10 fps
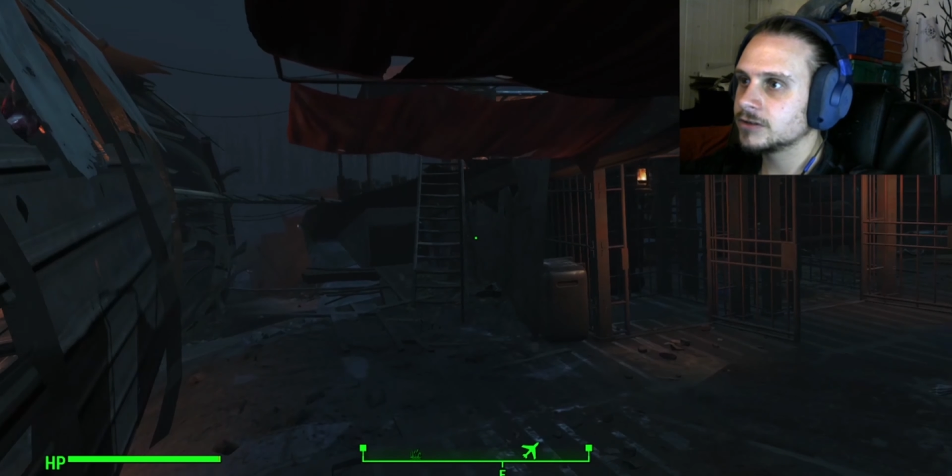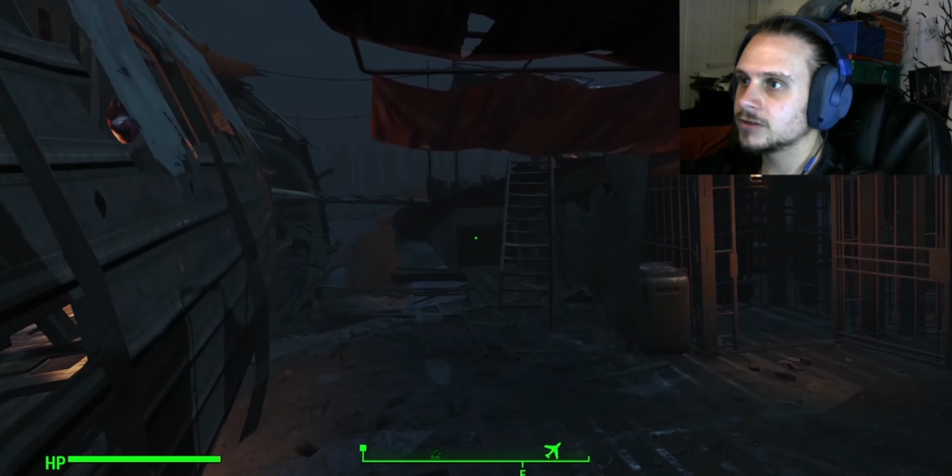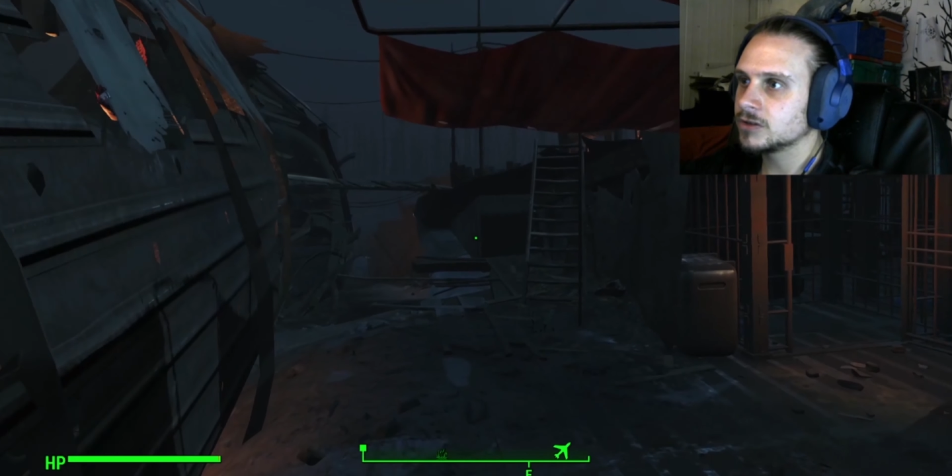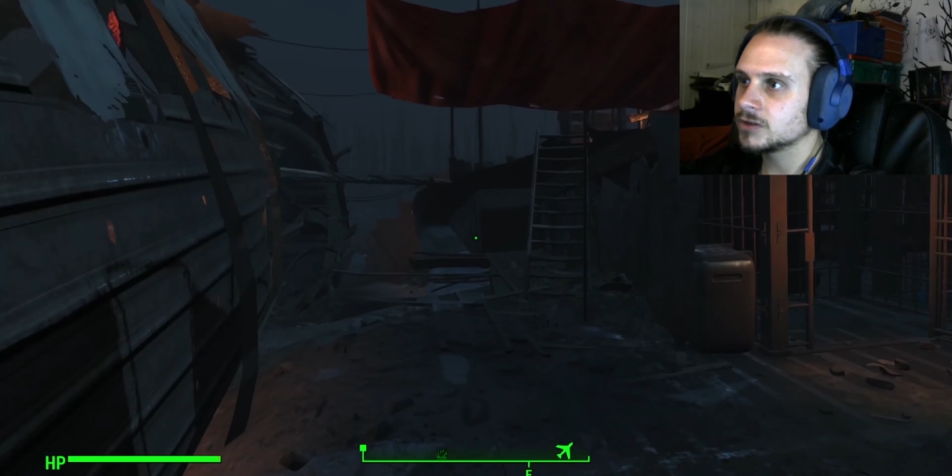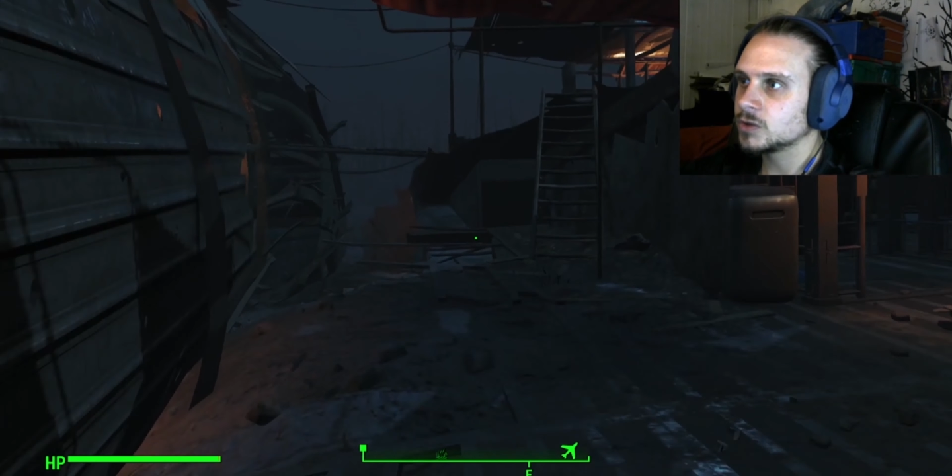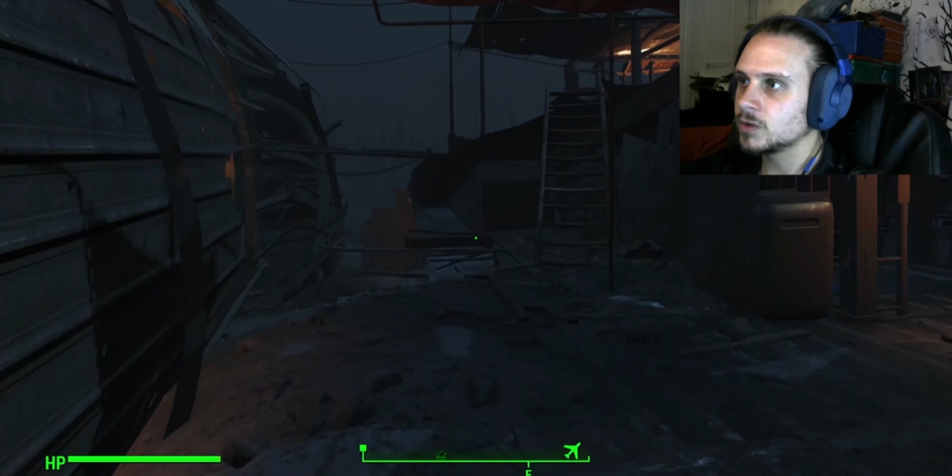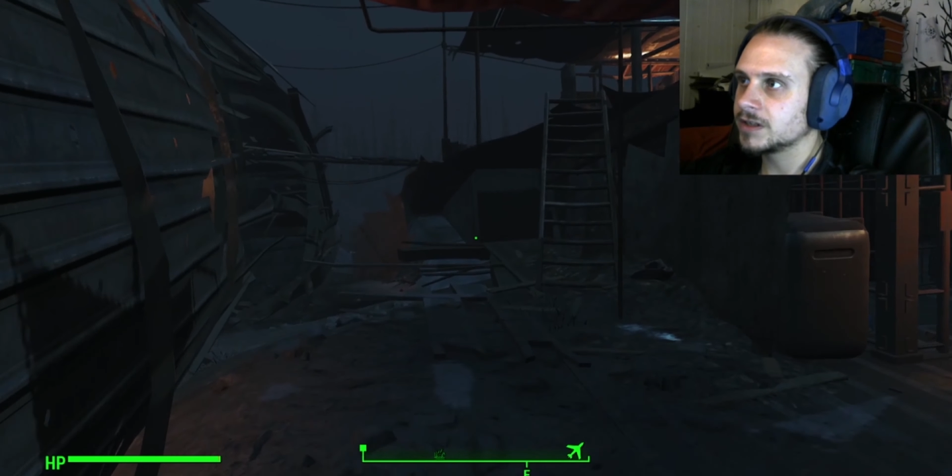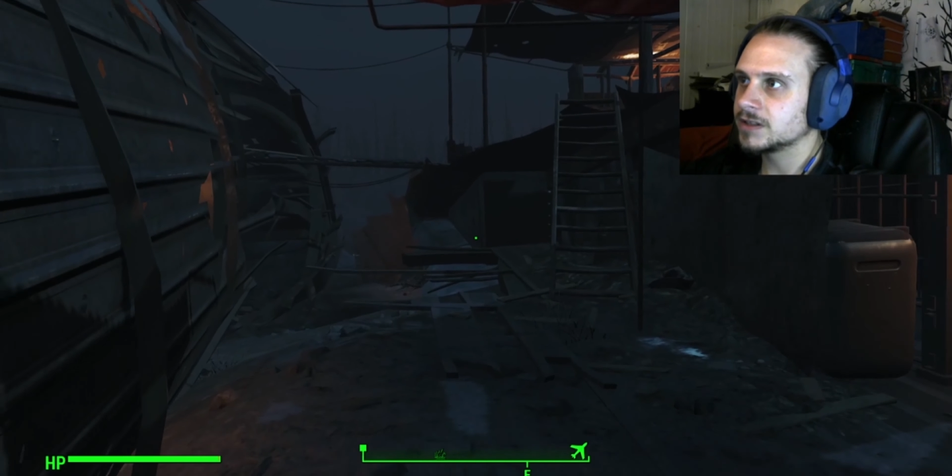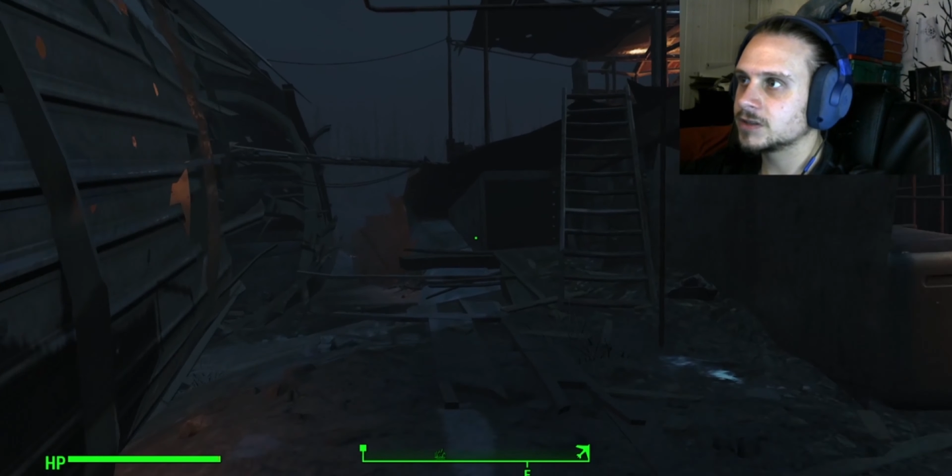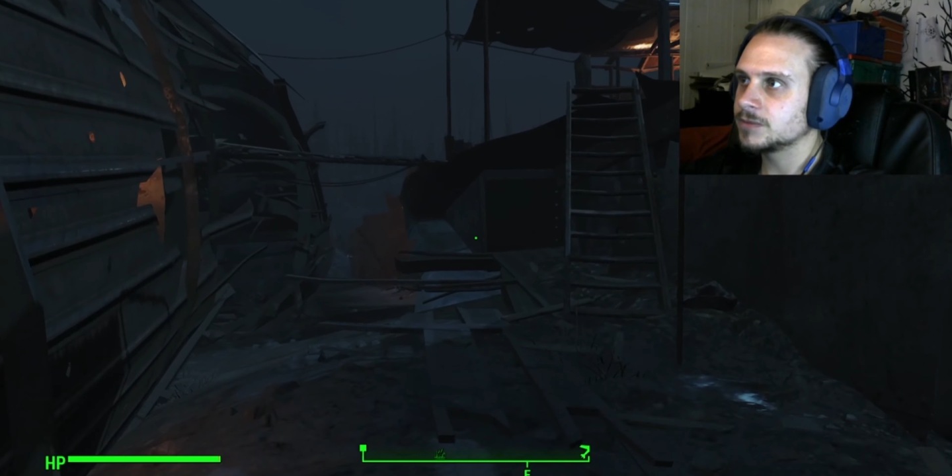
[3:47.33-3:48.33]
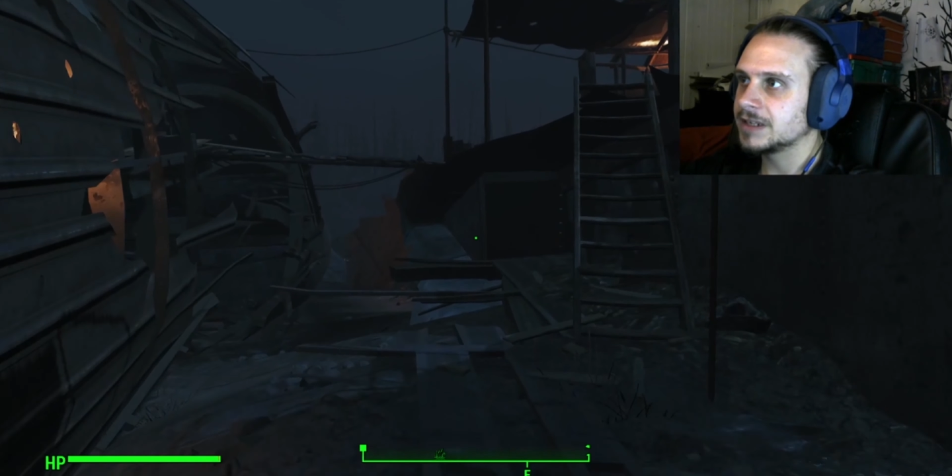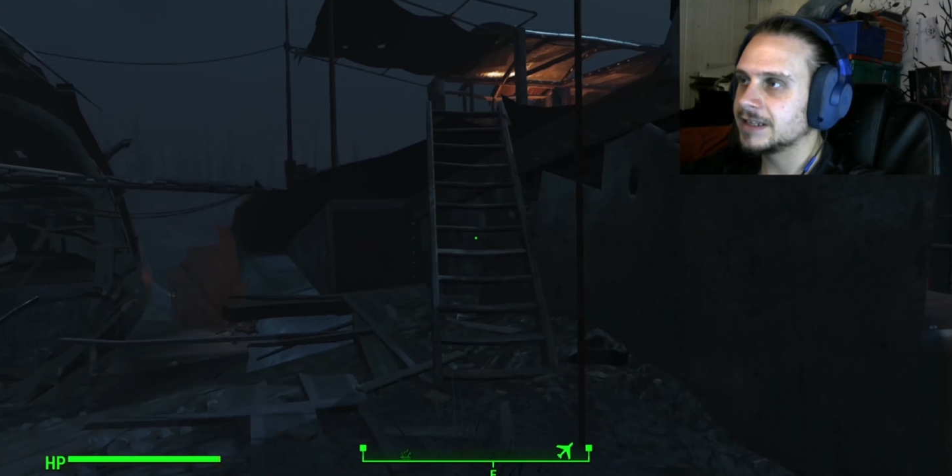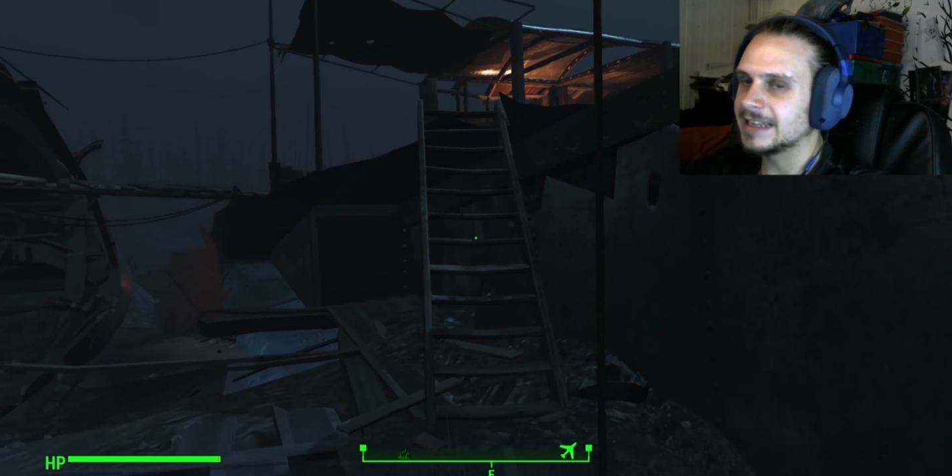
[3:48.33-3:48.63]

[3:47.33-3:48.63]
you're not talking to me.